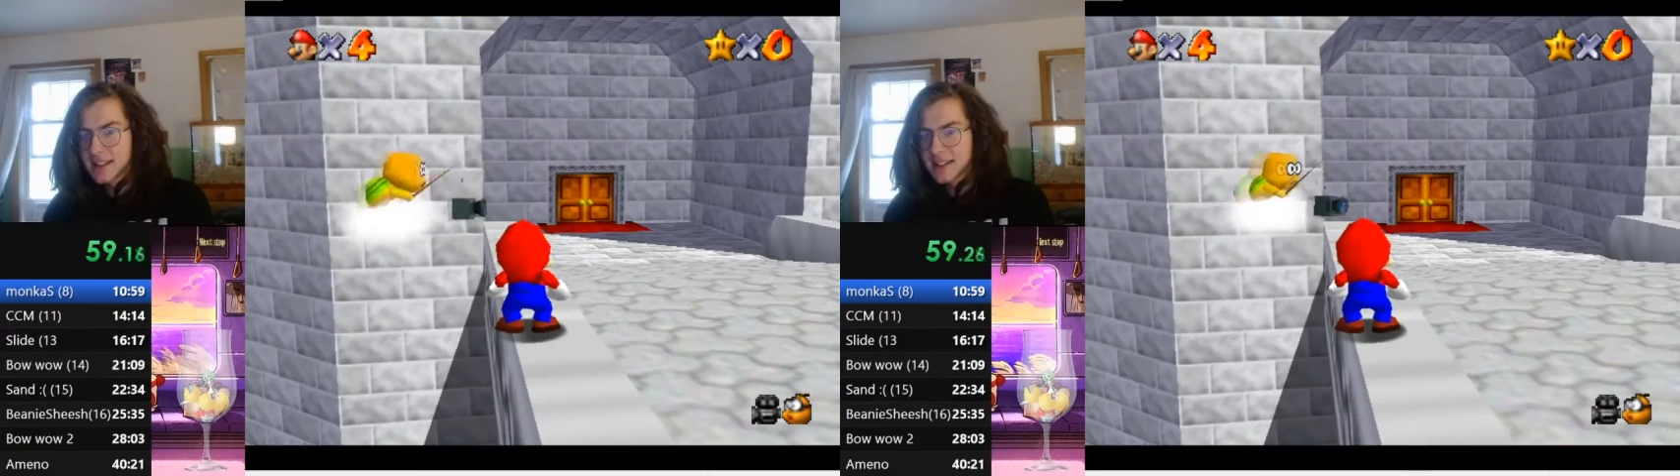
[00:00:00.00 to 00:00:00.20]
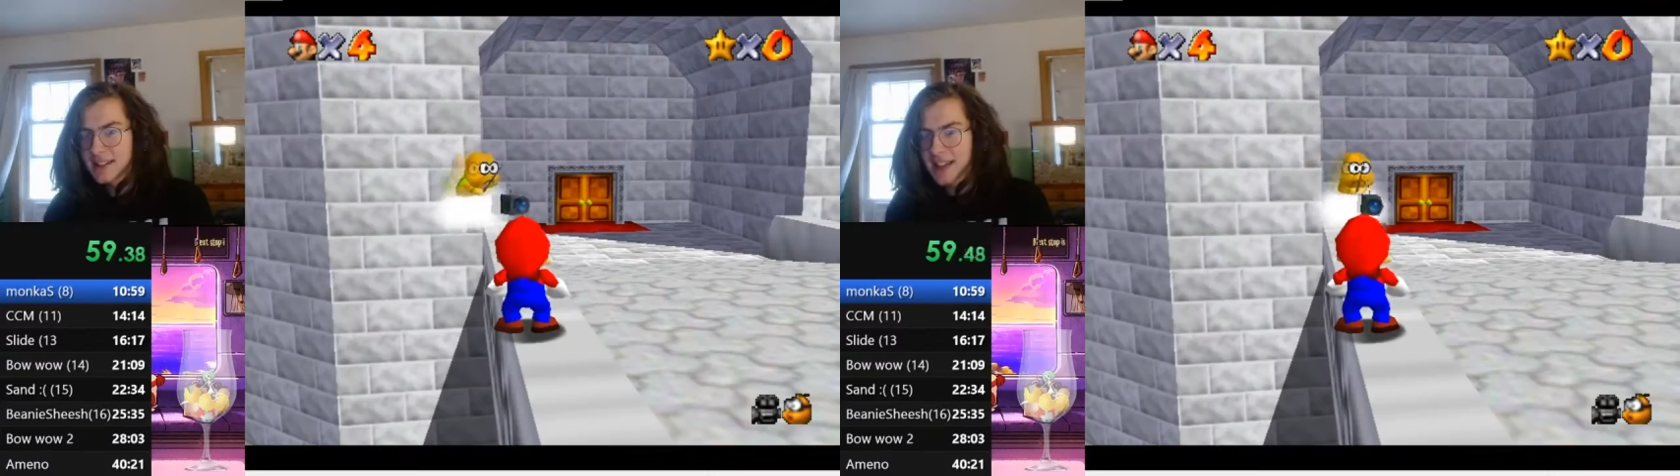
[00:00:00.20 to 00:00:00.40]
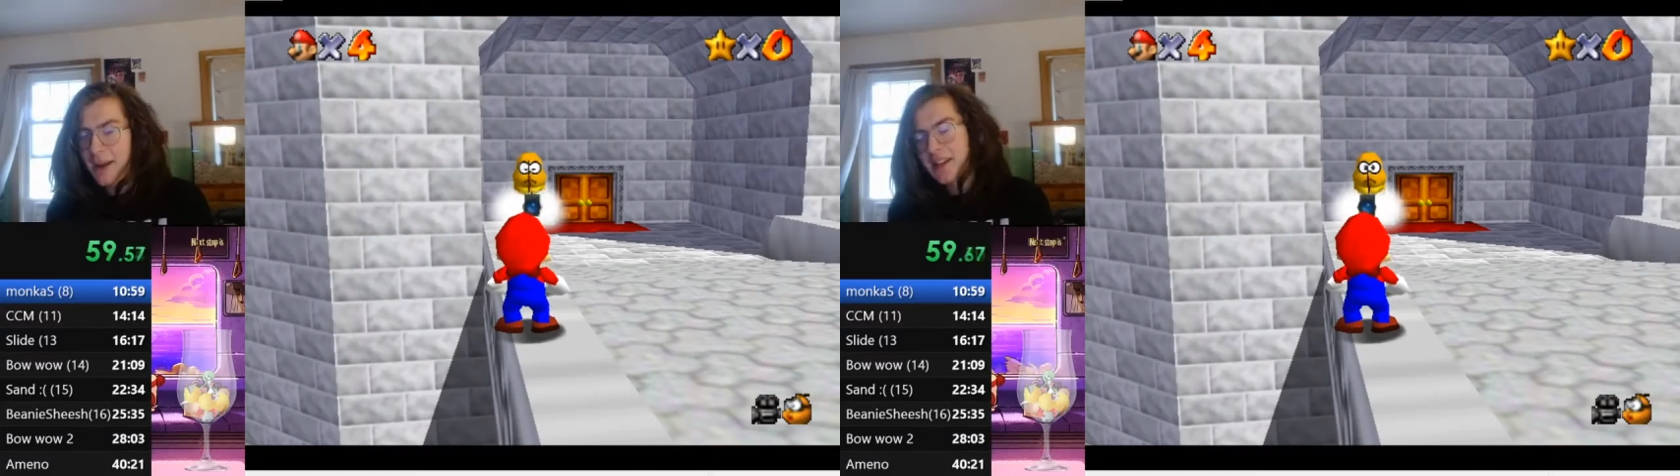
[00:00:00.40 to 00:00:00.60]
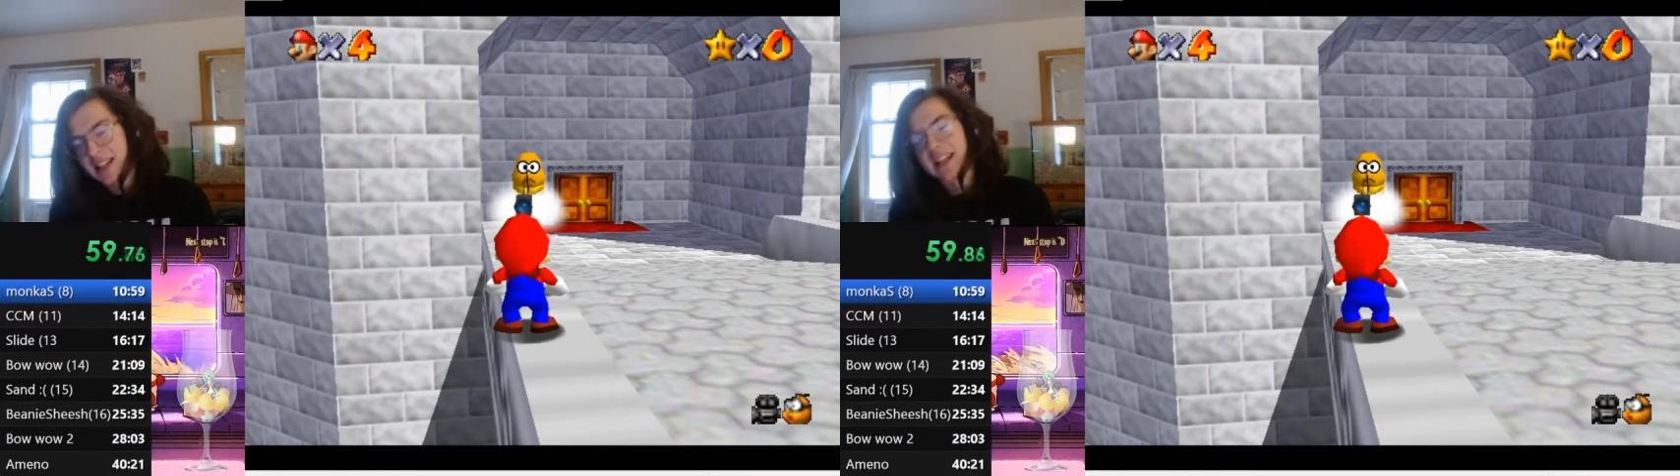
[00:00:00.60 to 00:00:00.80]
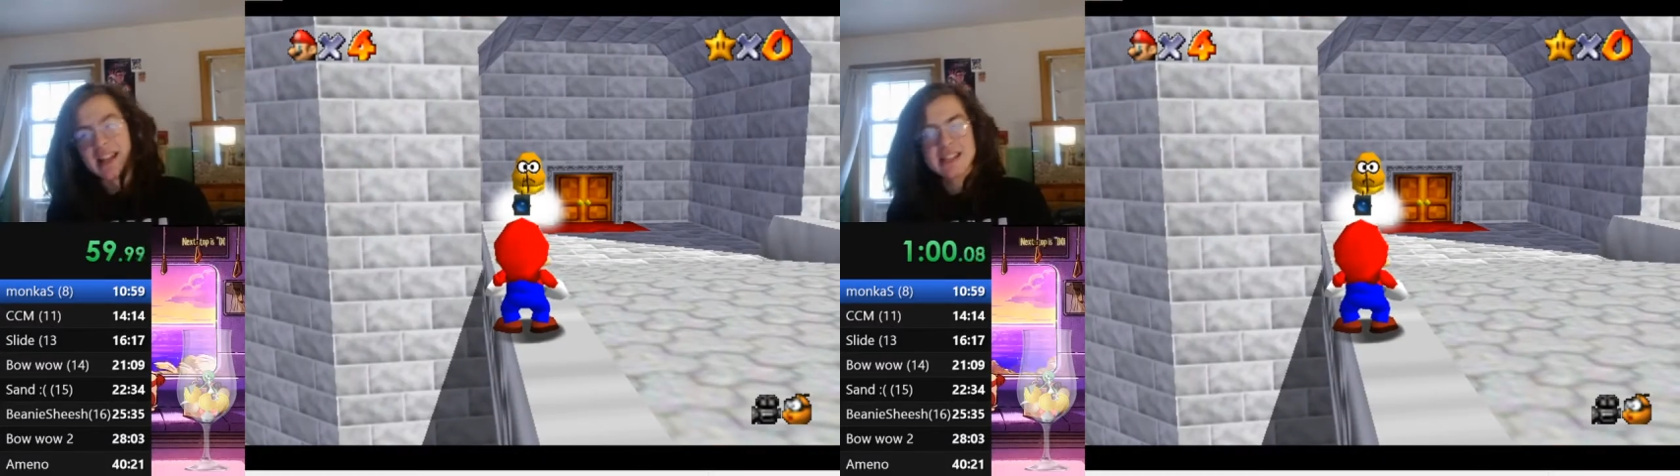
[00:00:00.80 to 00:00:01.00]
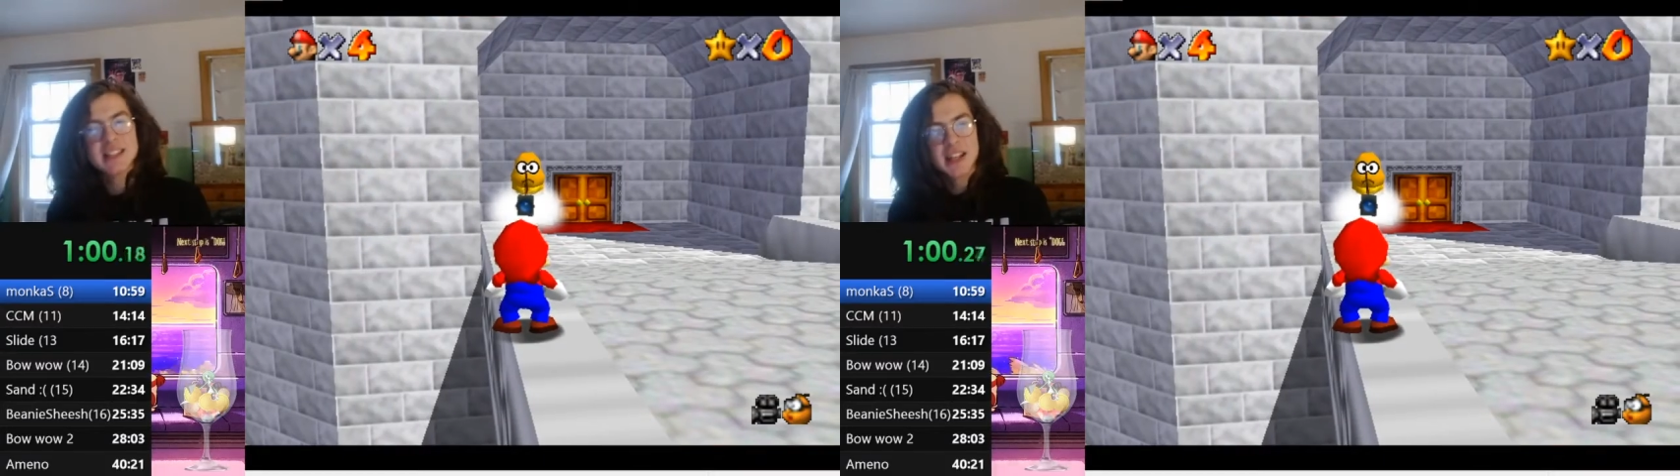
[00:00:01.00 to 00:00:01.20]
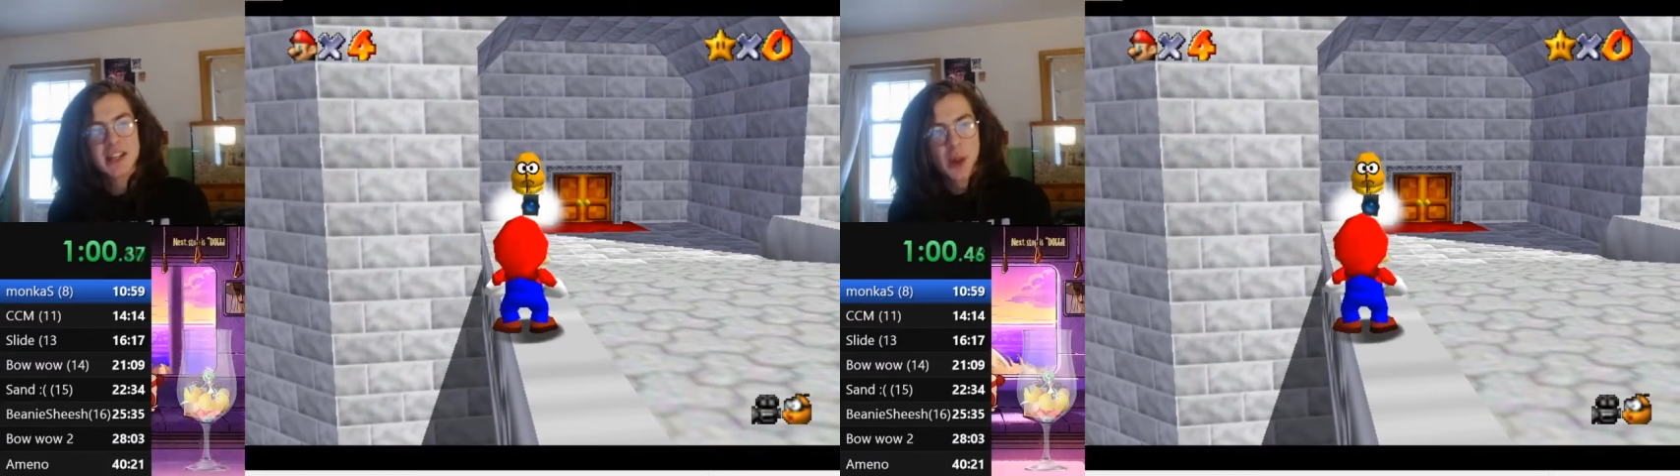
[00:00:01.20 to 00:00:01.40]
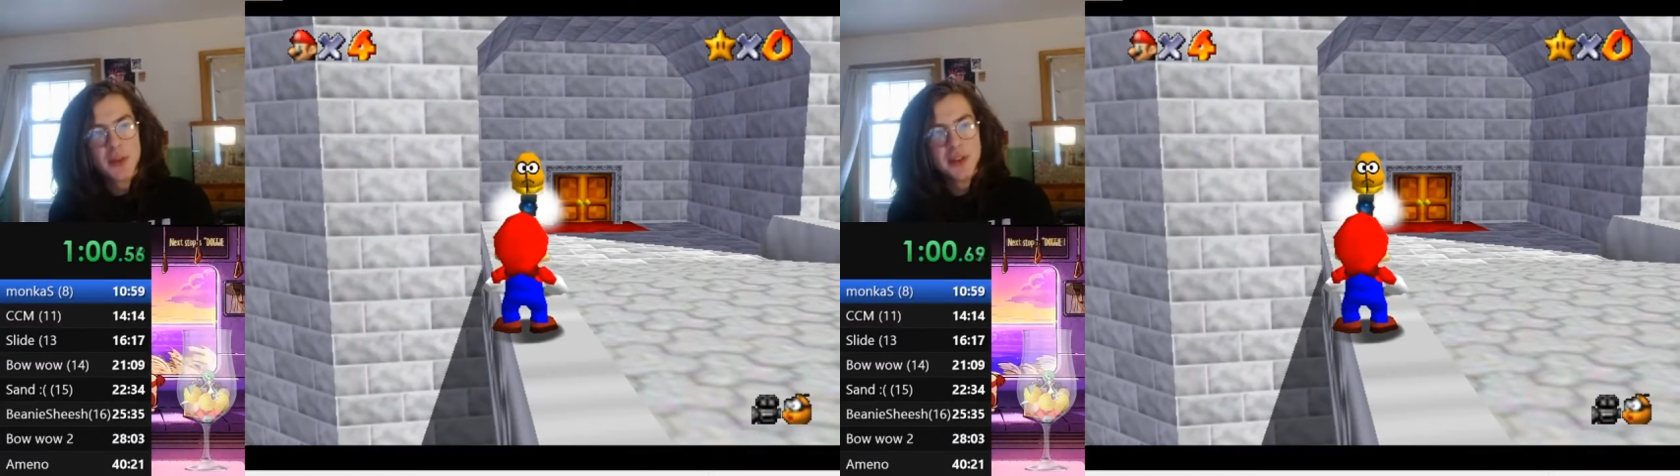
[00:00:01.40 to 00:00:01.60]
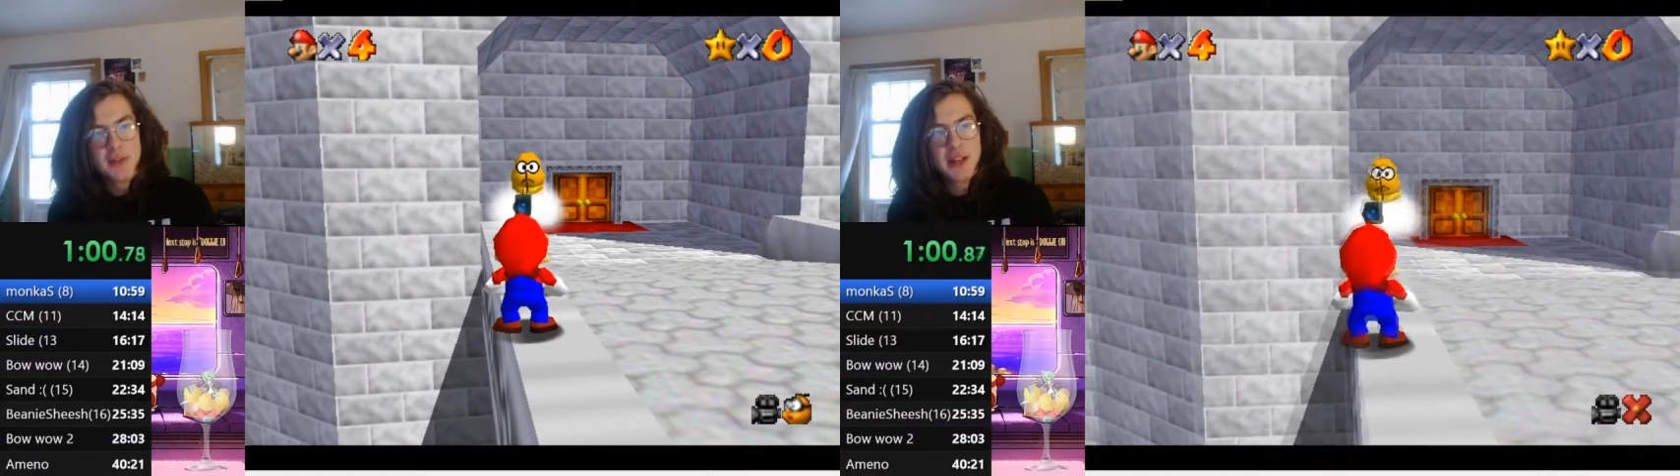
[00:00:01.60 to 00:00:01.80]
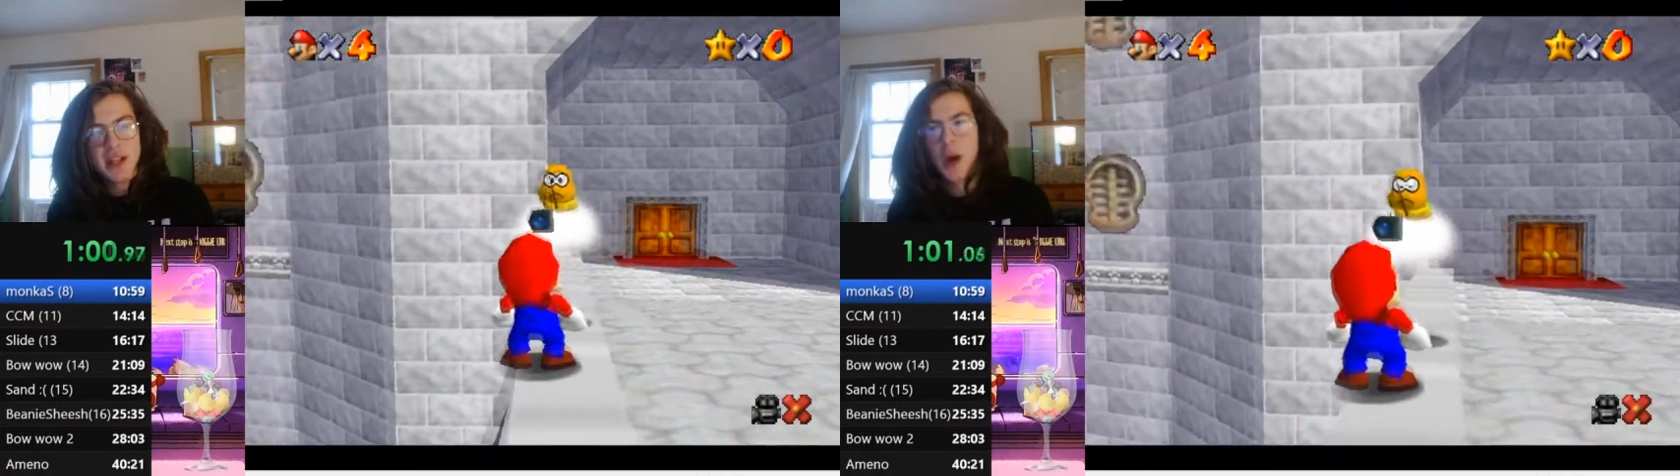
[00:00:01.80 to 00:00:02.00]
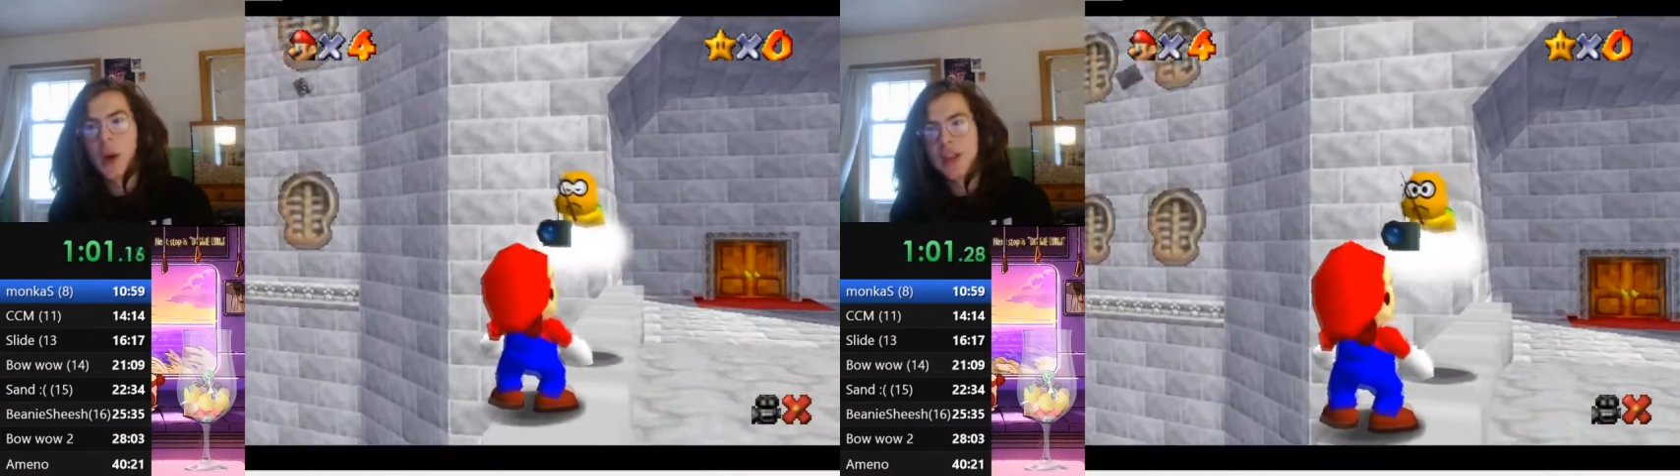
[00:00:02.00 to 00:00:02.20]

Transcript: I mean, it is gonna go in the video,